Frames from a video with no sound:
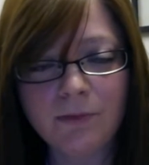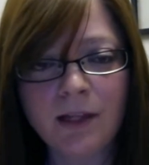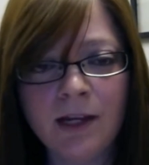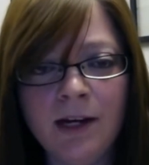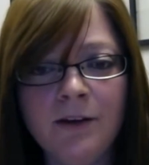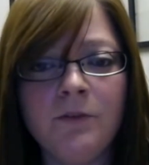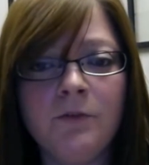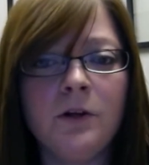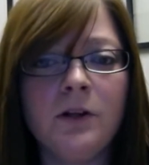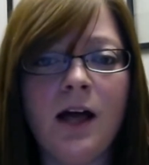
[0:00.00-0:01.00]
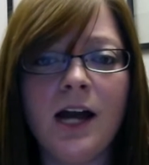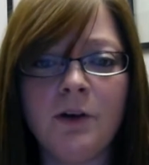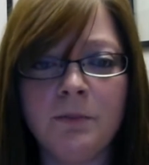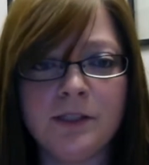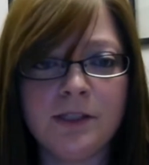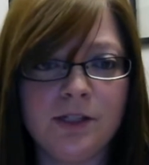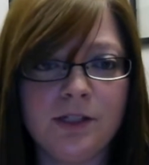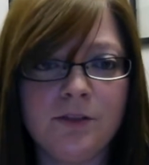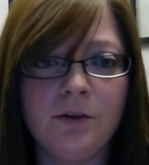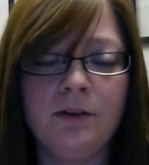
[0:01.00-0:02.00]
For a lot of our
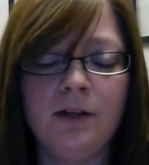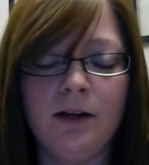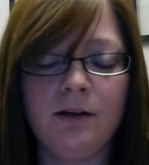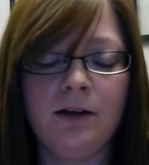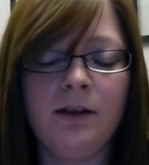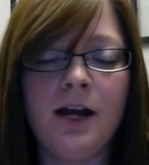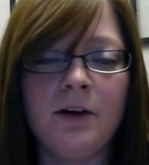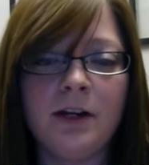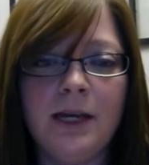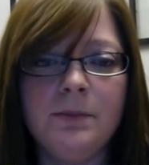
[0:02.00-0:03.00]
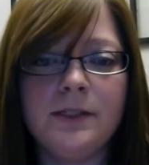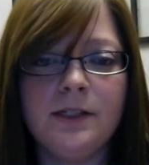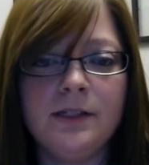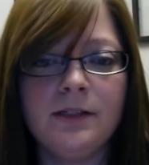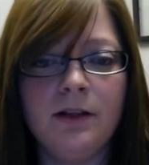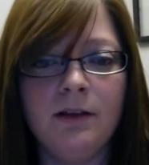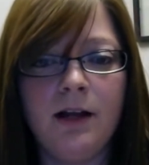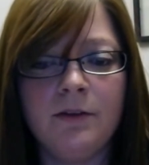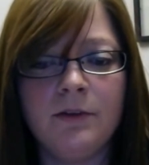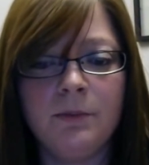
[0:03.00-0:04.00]
positions, on a lot of our campuses, a
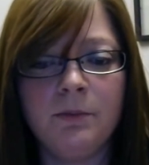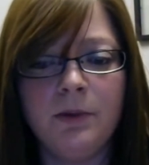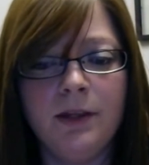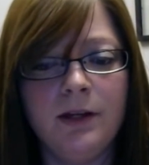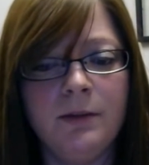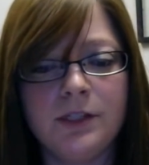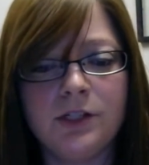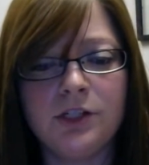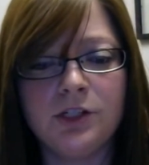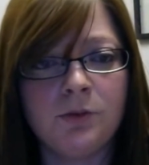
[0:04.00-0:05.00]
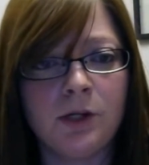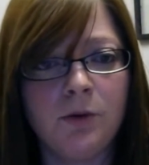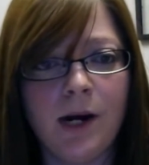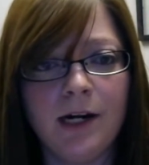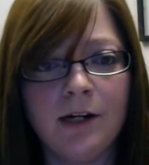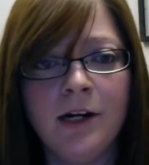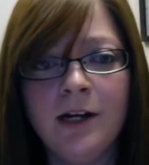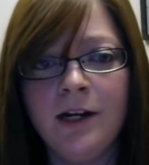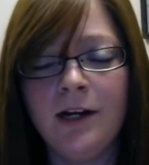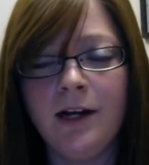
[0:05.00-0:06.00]
lot of the positions just require
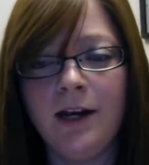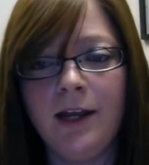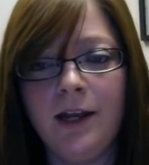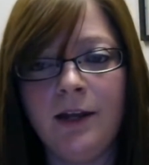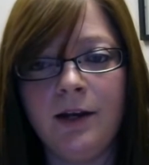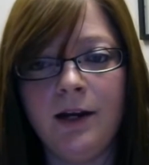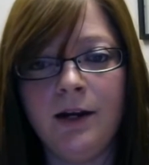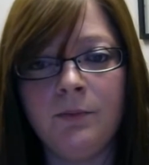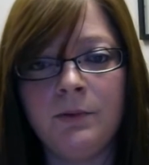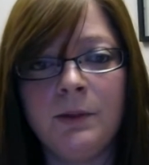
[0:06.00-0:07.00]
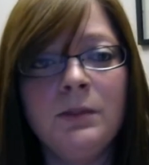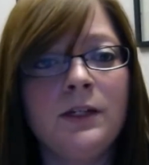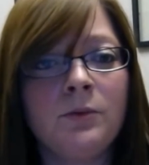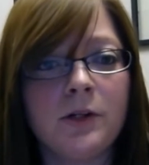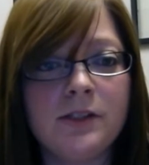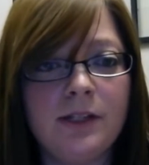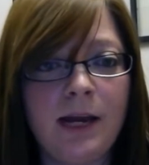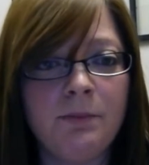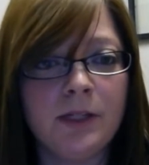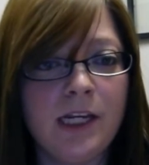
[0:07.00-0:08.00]
a completed
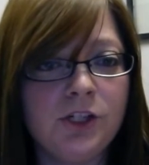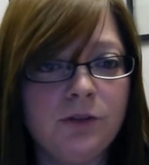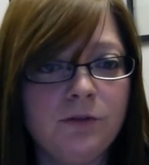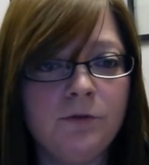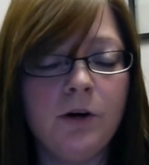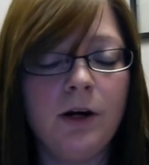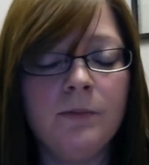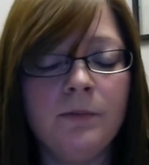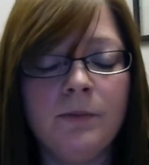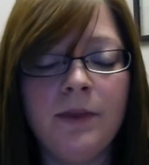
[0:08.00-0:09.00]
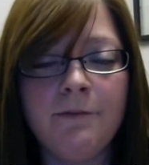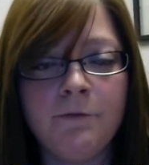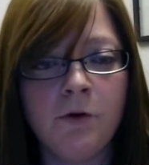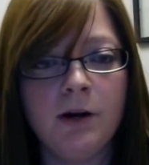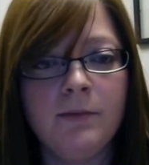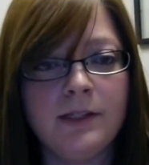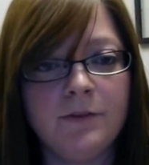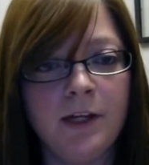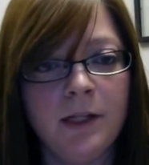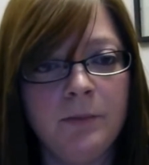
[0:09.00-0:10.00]
WorkStudy application form. That form
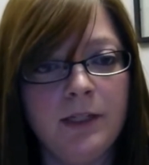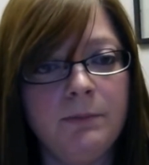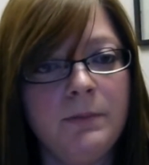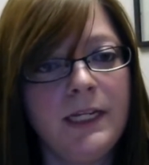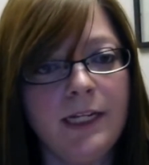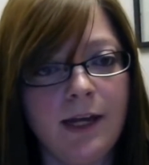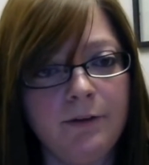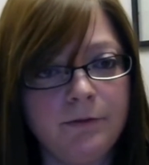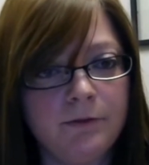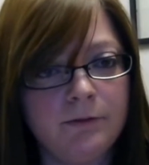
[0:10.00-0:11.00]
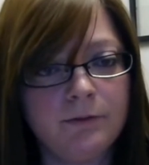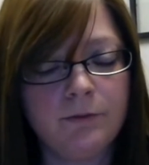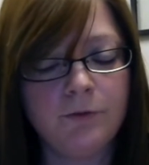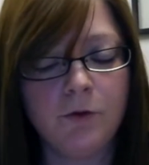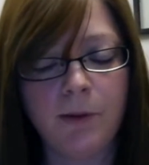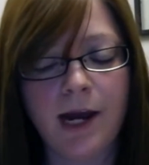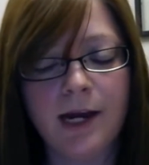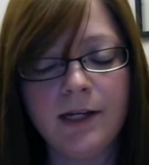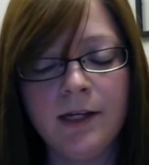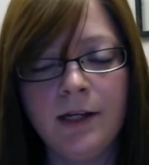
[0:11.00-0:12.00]
is available in PDF
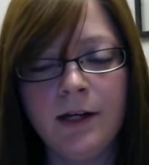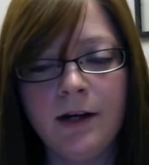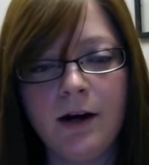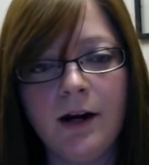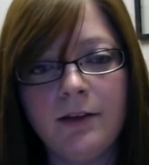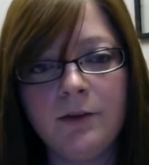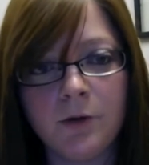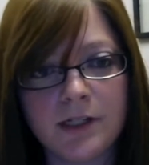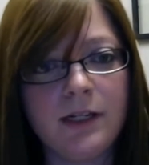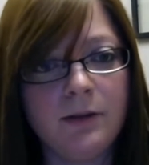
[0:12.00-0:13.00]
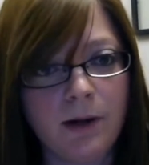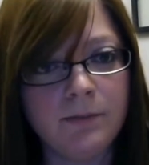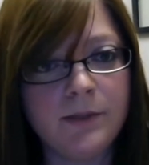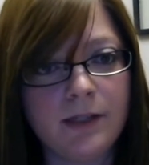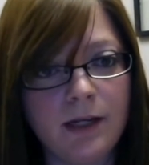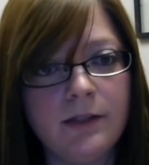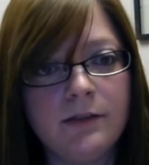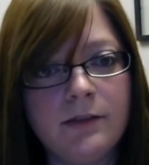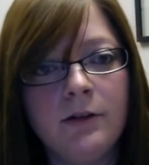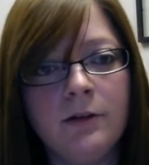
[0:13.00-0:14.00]
format on the WorkStudy
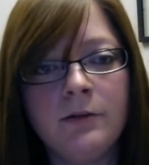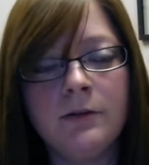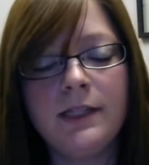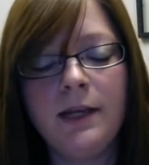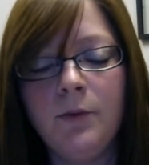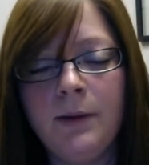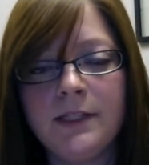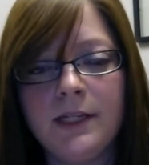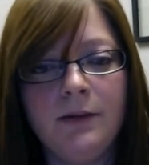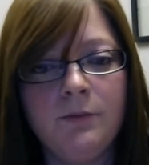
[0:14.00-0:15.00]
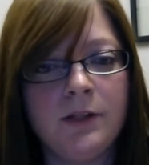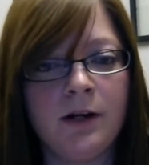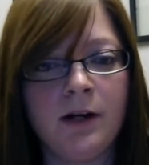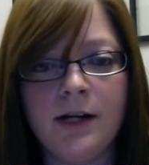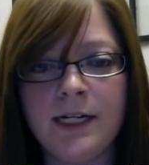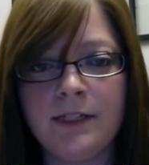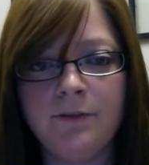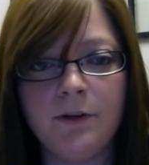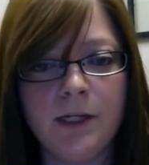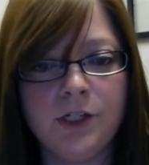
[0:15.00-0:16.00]
website. So same website with our contact
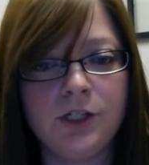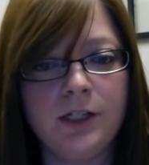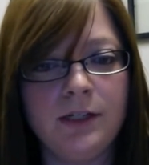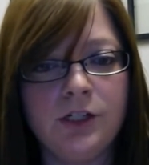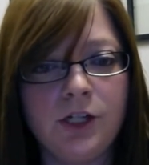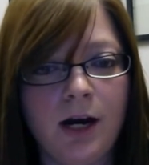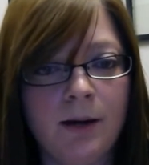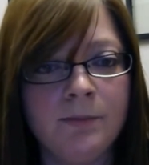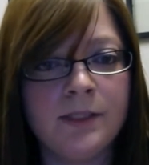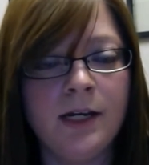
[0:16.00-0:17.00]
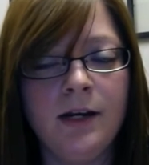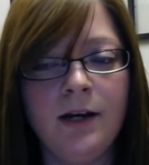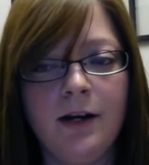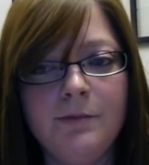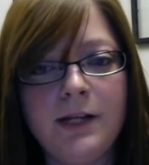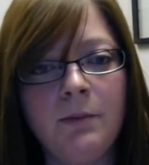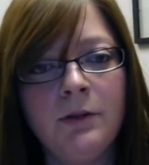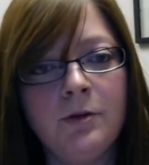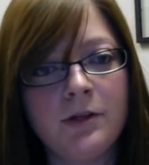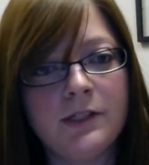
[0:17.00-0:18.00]
information and the jobs. Down
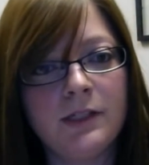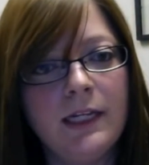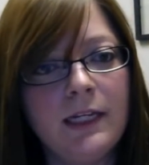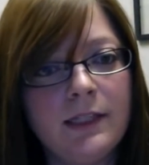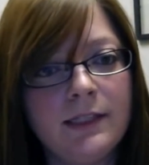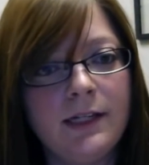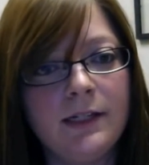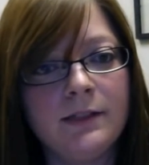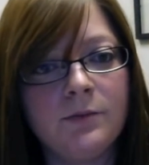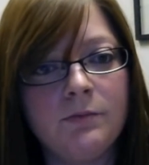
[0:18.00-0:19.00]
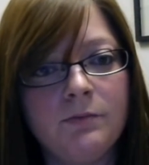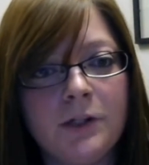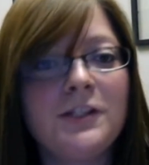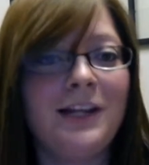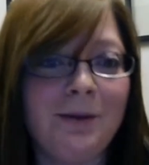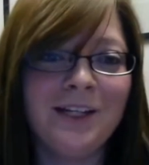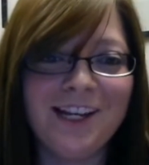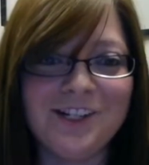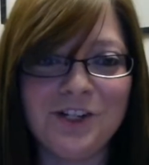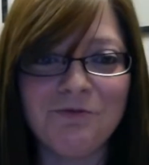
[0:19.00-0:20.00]
below there's a link that says WorkStudy
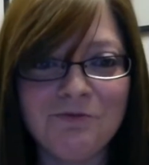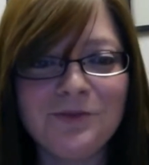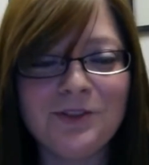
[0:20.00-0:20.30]
application.